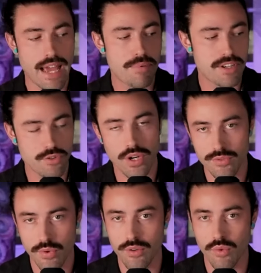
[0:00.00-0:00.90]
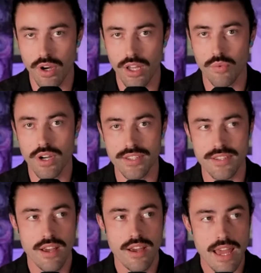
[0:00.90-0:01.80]
happened in 2021
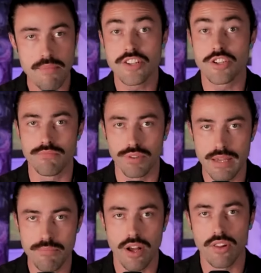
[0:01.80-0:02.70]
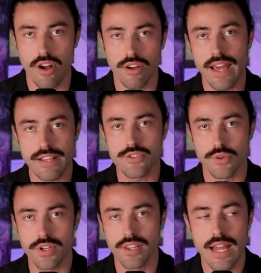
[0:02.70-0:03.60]
was a major blip along that
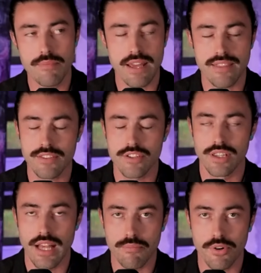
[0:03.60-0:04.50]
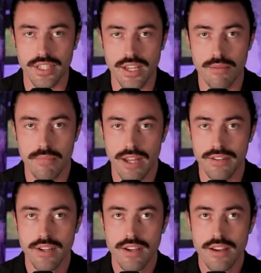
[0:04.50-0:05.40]
storyline. But I think there's a lot more to come on